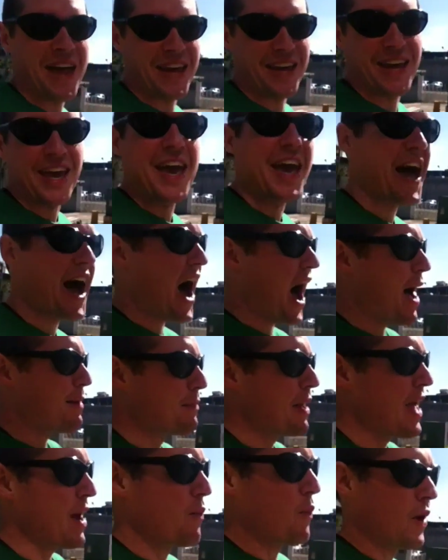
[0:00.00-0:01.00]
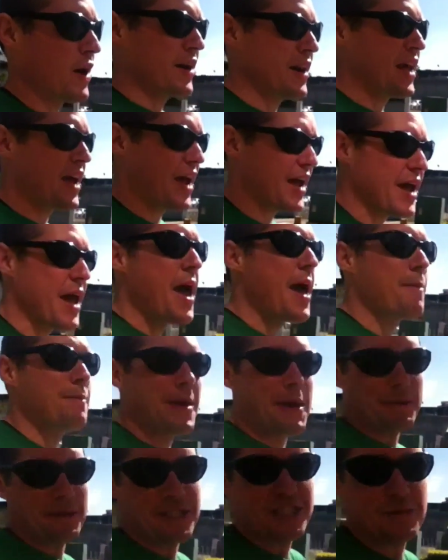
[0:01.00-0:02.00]
Like, I may one day be
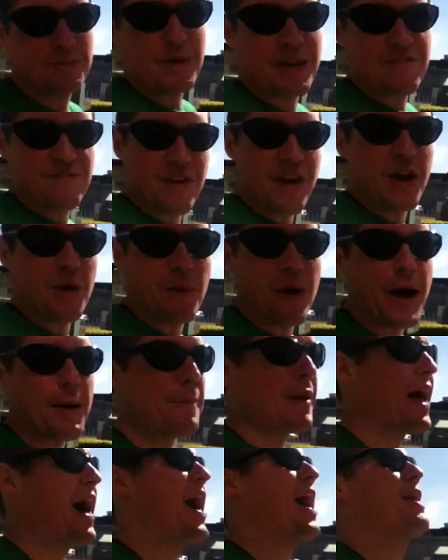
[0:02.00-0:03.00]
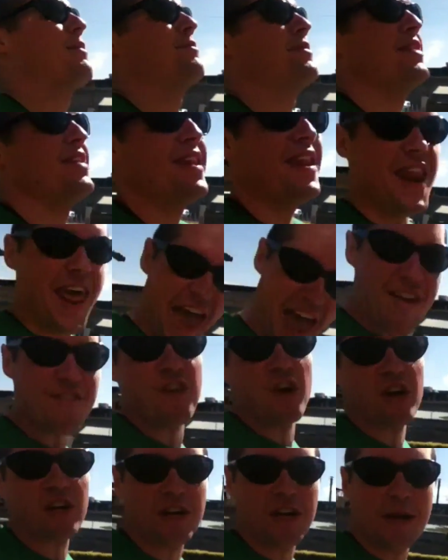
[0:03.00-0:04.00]
able to speak very well, but I am
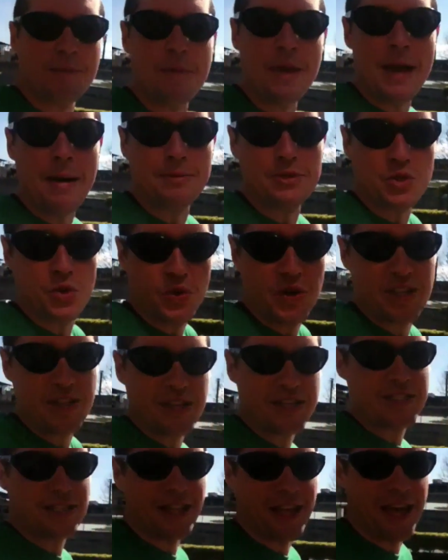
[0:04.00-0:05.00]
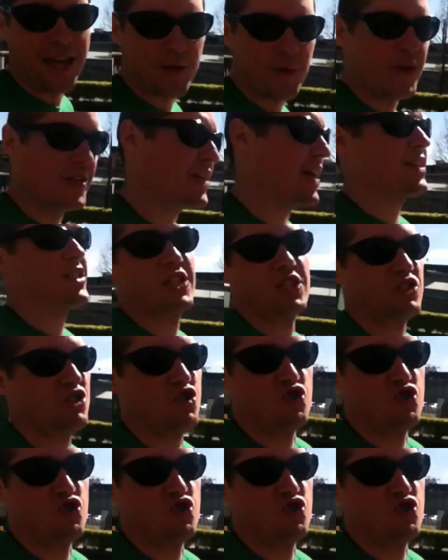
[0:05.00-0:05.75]
never gonna be able to read this language. That's just